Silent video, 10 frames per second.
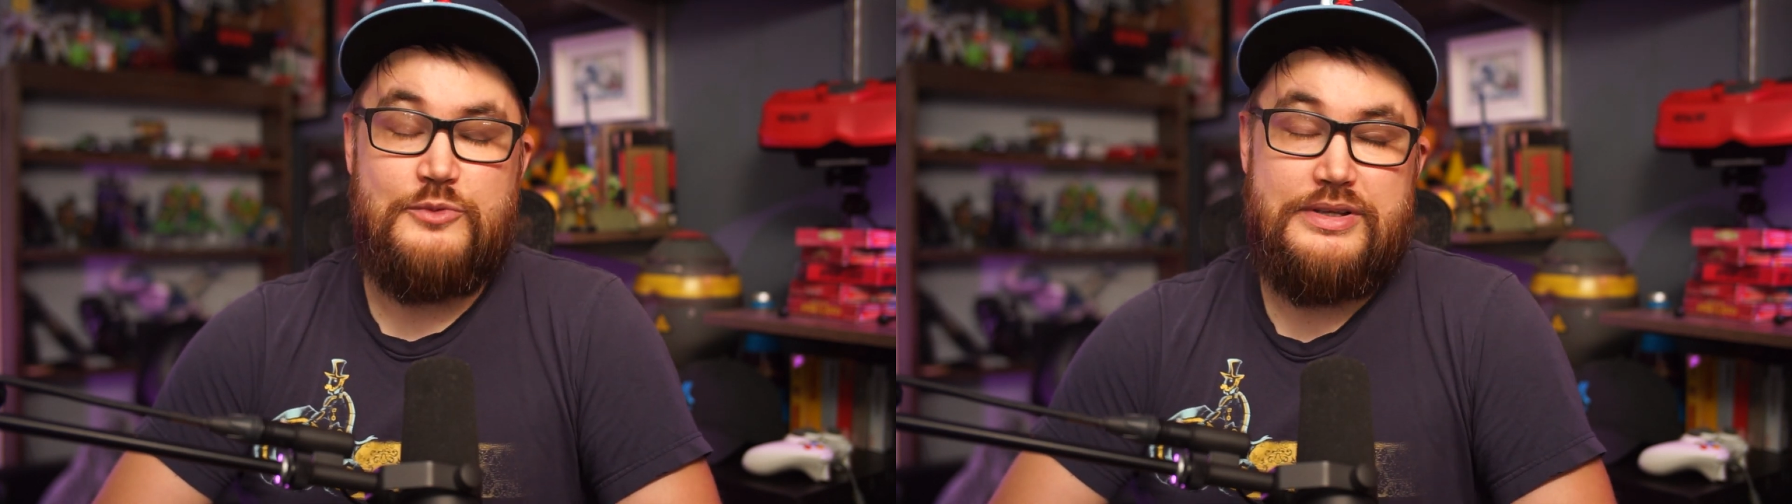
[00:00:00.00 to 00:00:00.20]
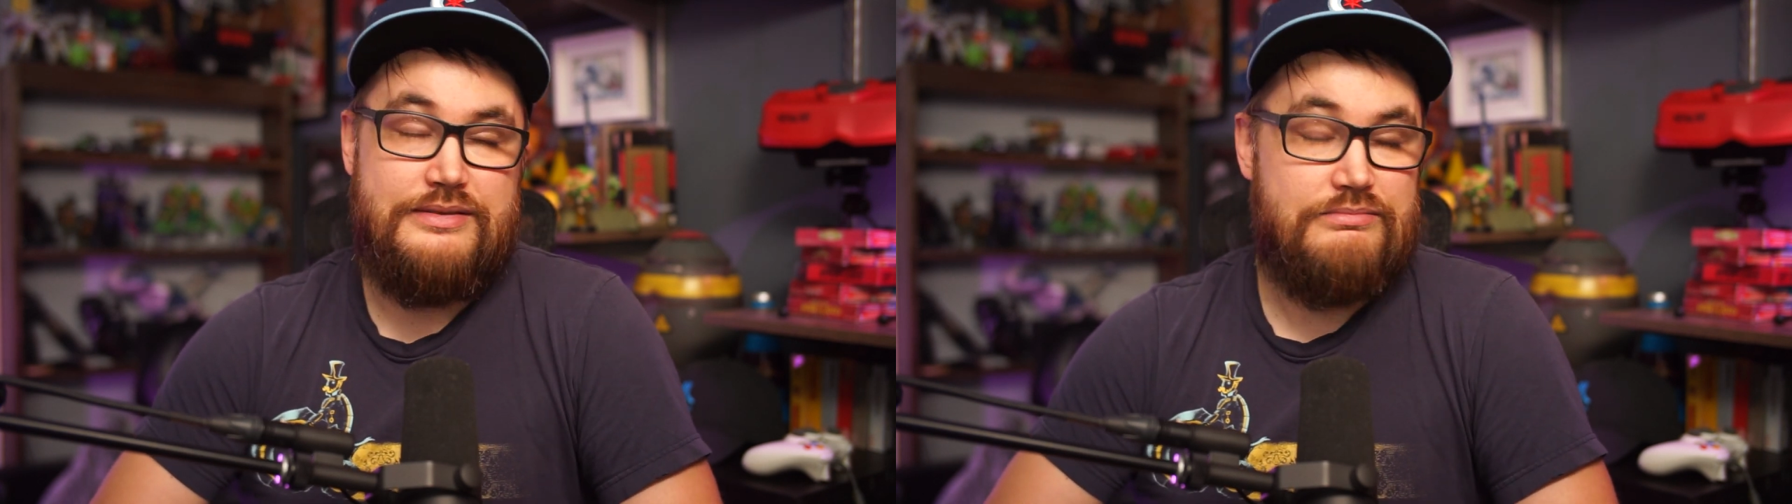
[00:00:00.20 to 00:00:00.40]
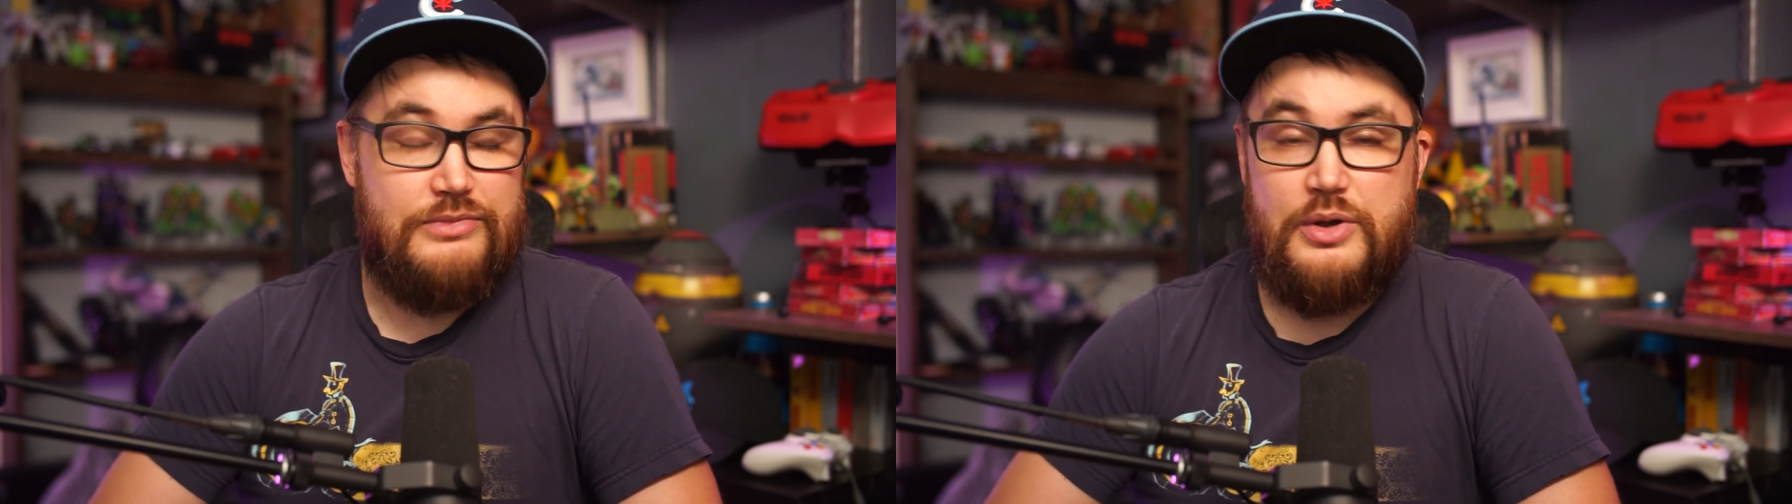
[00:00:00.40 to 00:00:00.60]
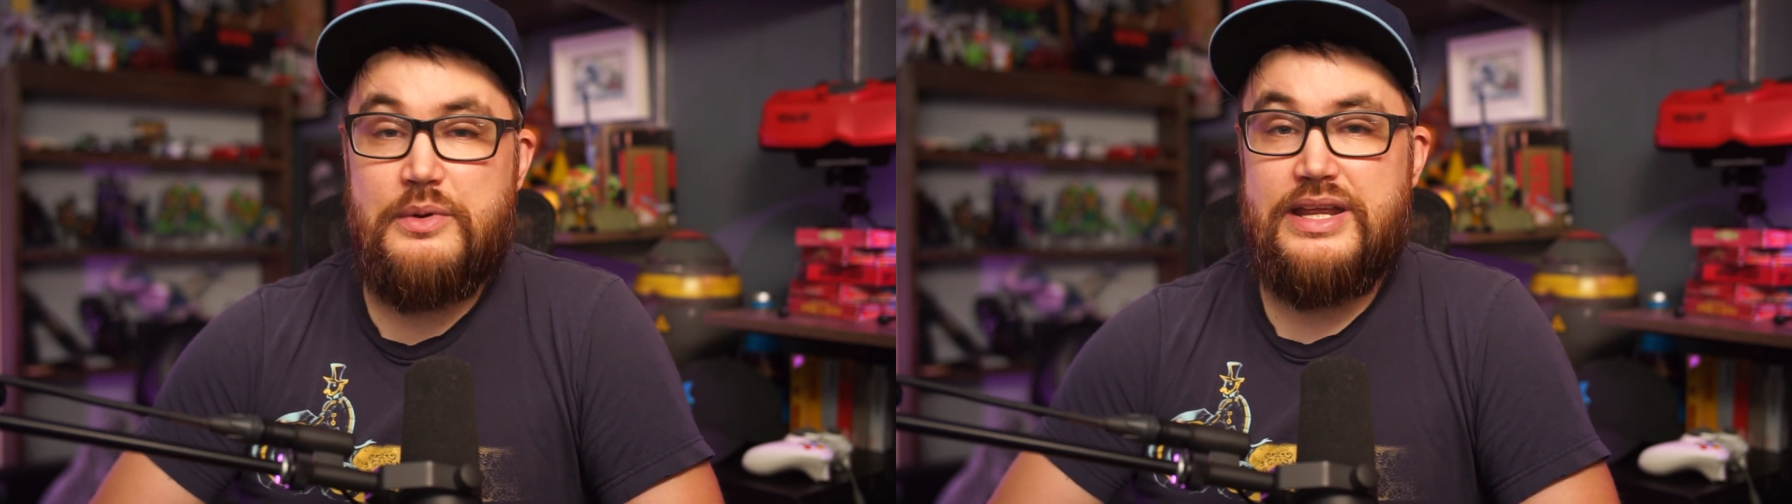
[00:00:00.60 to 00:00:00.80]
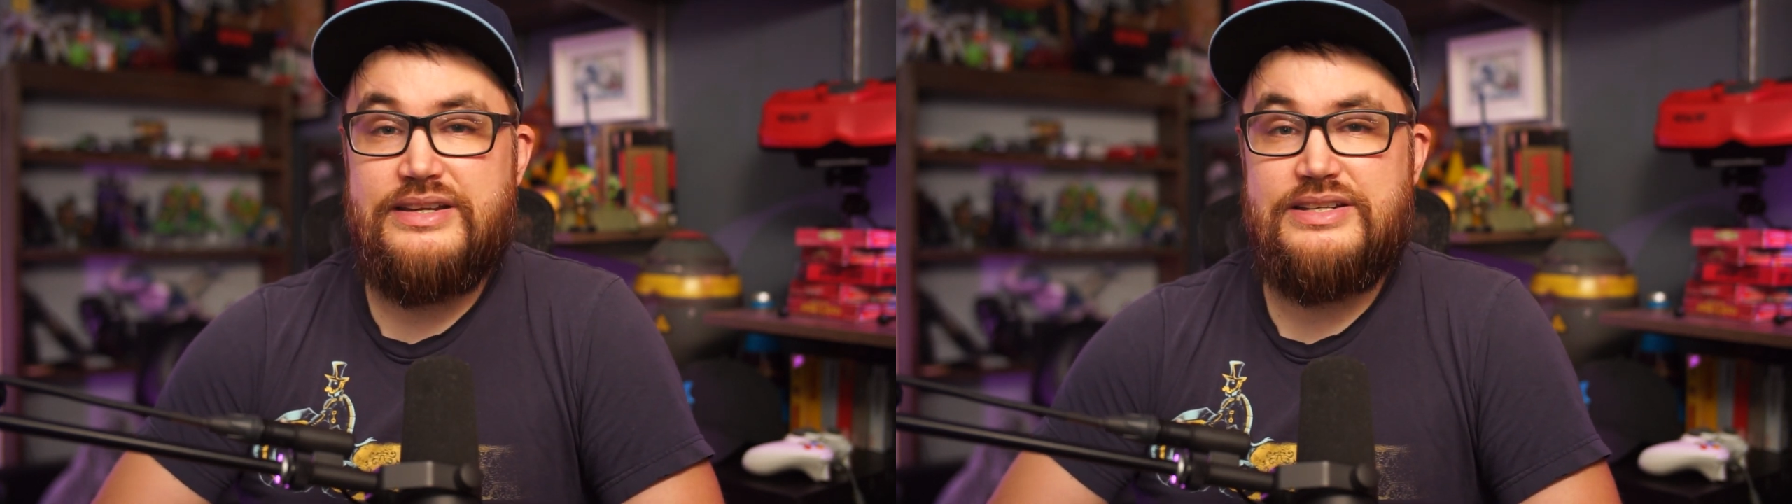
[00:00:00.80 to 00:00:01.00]
with no
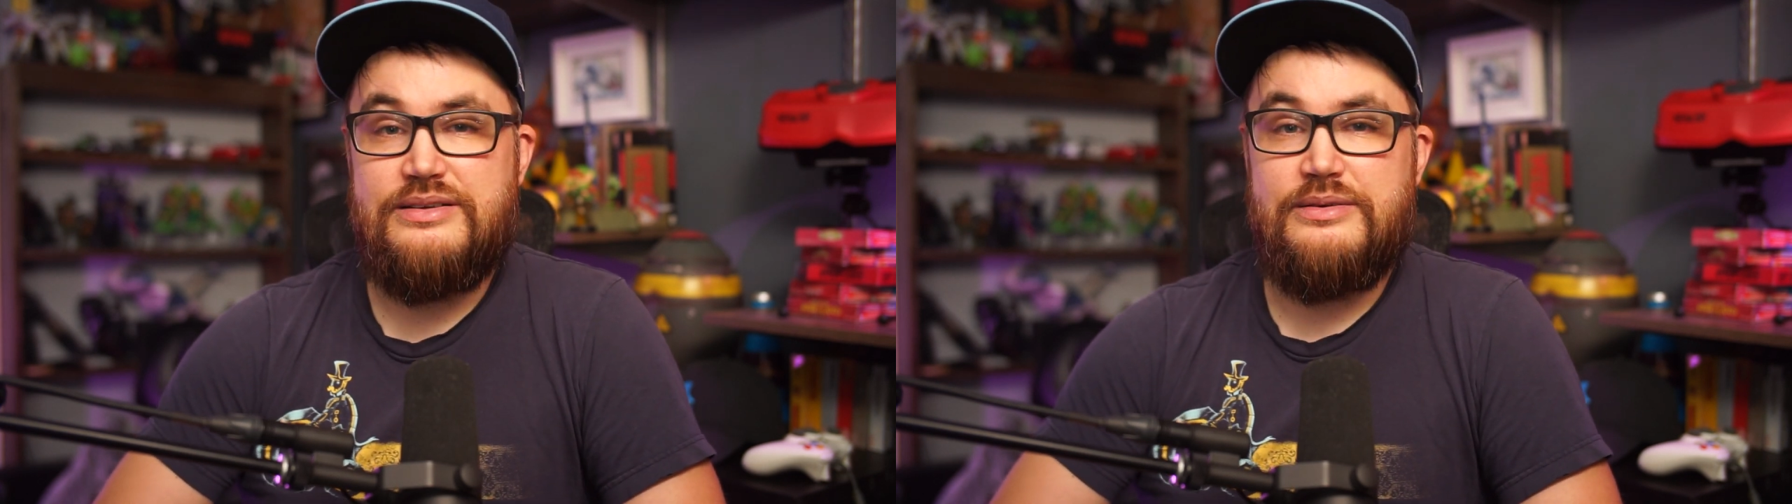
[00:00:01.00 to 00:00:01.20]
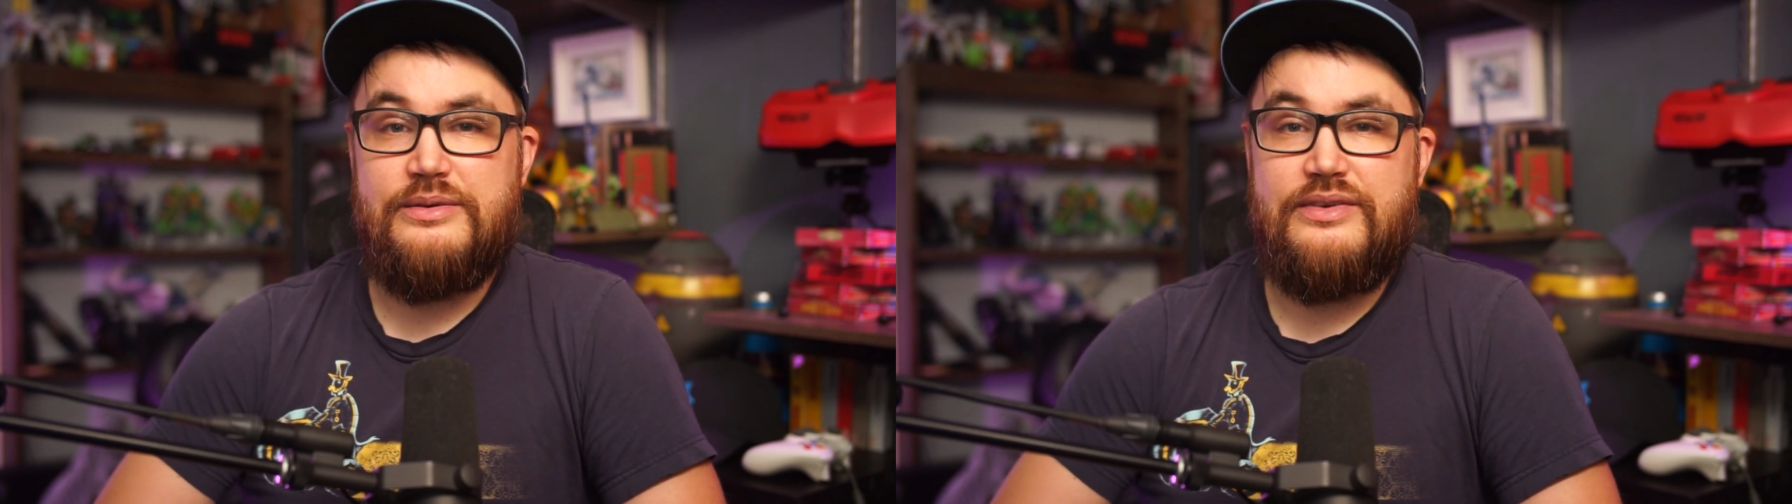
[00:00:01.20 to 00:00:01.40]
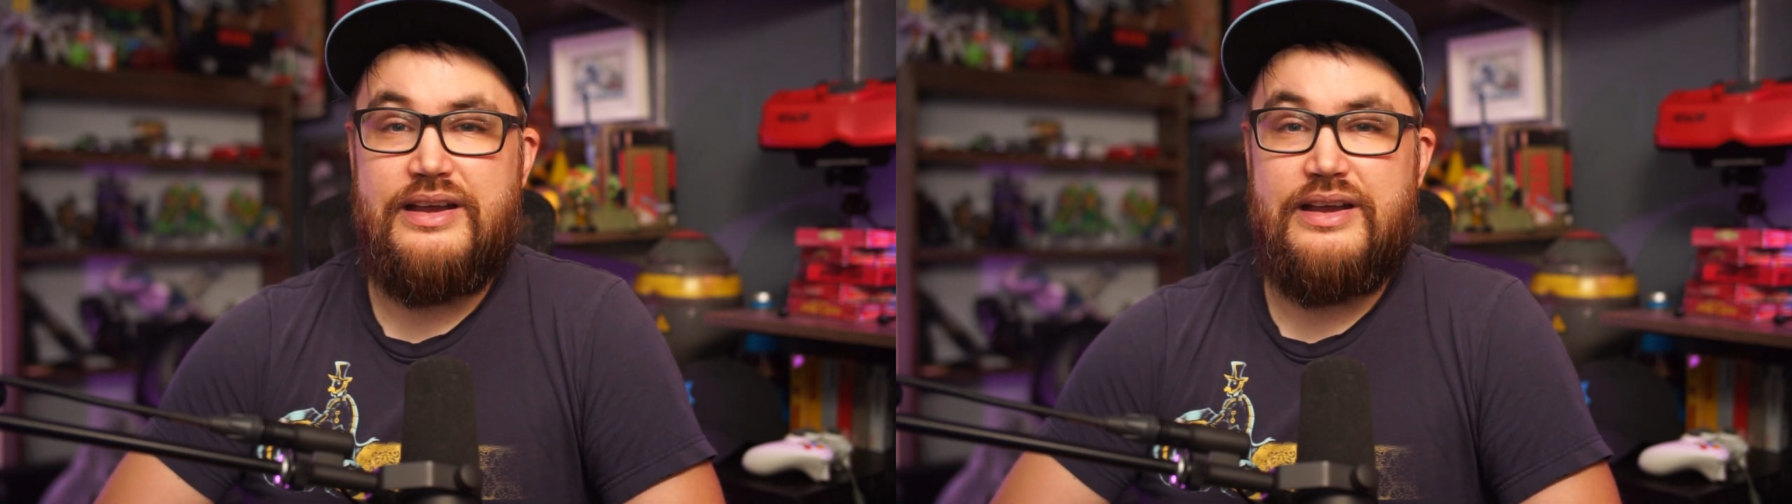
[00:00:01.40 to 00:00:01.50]
issues.